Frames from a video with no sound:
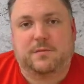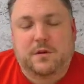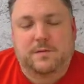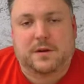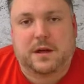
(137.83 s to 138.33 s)

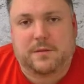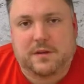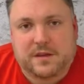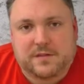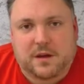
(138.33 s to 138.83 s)
Moore from a couple of
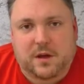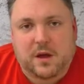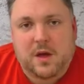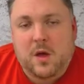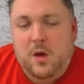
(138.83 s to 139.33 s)
years ago
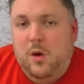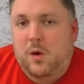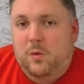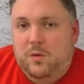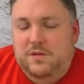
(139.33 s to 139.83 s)

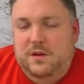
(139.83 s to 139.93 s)
was a